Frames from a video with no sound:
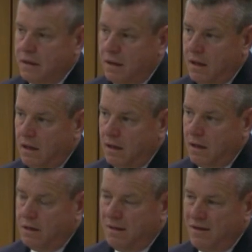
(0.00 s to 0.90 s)

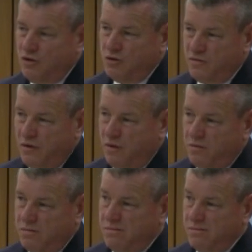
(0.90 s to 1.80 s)
a
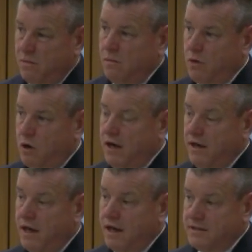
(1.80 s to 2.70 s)
useful
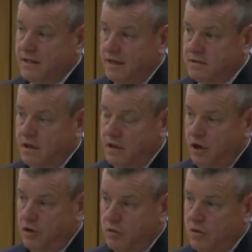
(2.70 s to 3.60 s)
working analogy as to
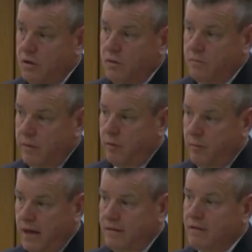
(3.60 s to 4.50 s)
how
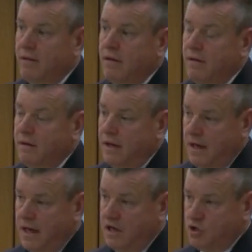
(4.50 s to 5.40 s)
people might
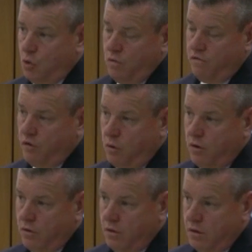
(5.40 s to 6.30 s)
engage going
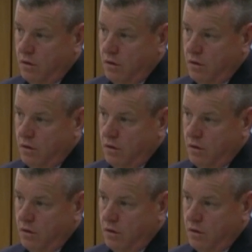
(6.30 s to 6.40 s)
forward.